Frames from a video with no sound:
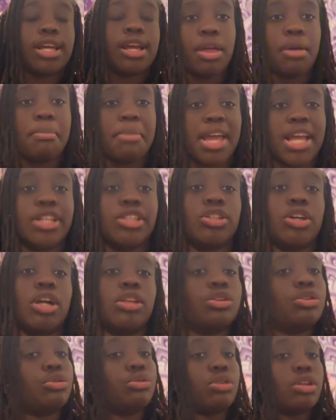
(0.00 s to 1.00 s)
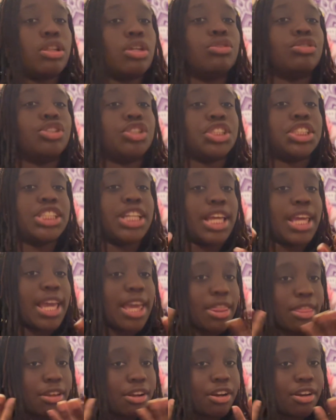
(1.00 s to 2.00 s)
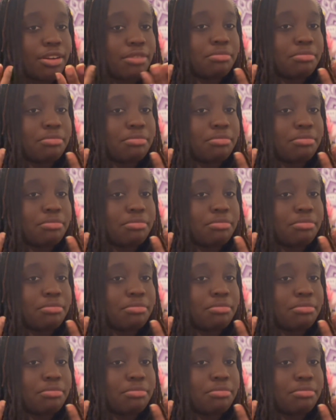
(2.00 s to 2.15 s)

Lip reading: The beds are a little closer together.